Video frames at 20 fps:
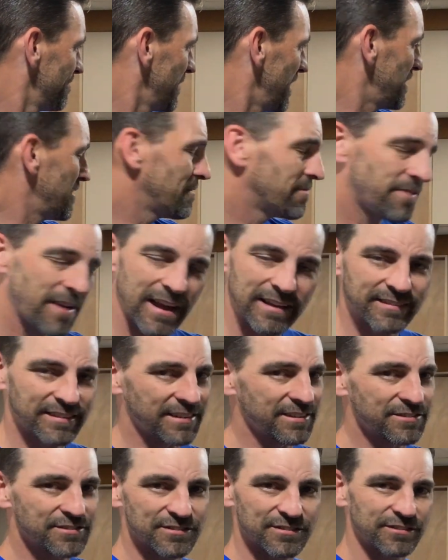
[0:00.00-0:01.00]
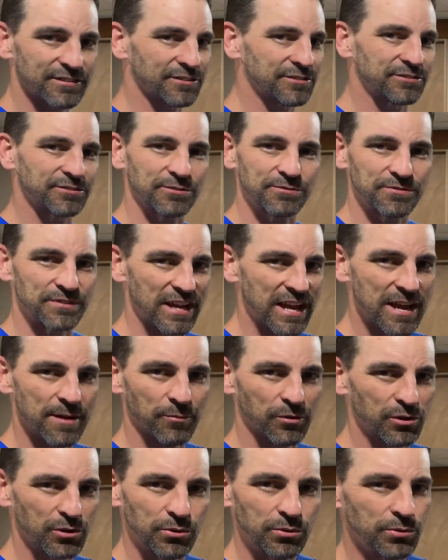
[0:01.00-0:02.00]
the fact that it just looks so damn
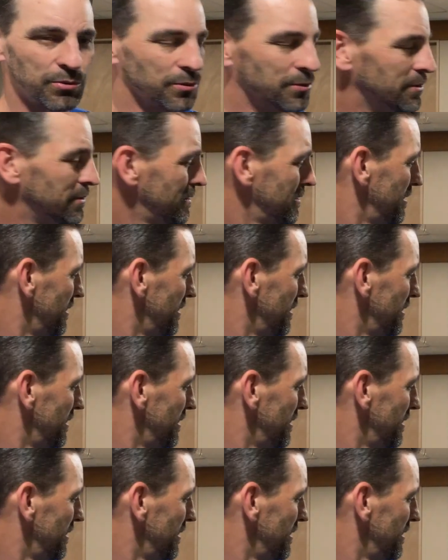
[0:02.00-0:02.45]
cool,